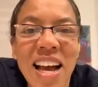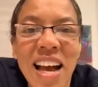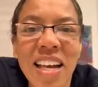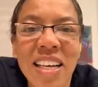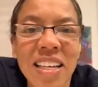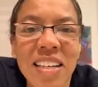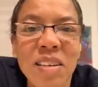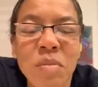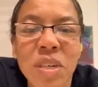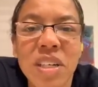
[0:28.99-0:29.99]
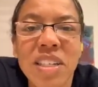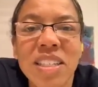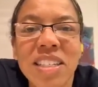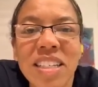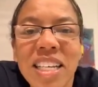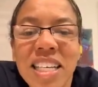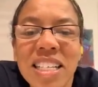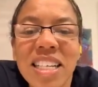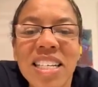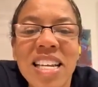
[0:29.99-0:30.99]
I am
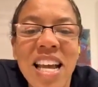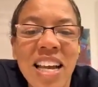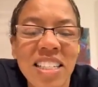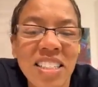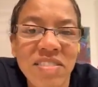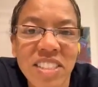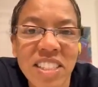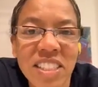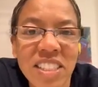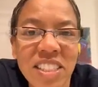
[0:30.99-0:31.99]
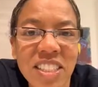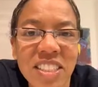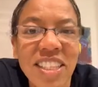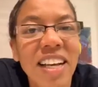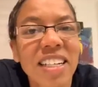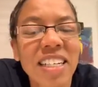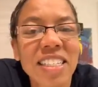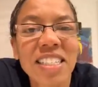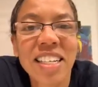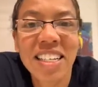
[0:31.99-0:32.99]
in Nashville, got
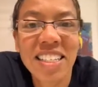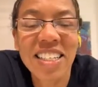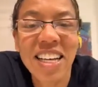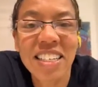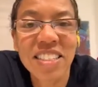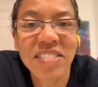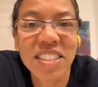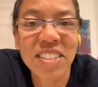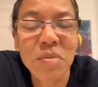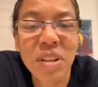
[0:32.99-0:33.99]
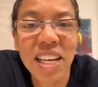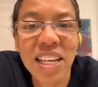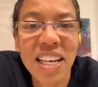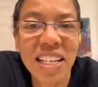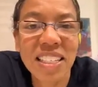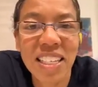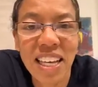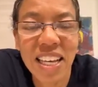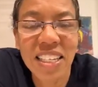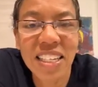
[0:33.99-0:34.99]
stuck in Nashville, plane got
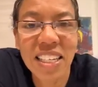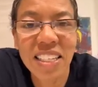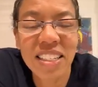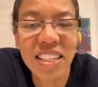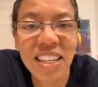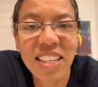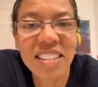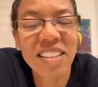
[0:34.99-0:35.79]
delayed.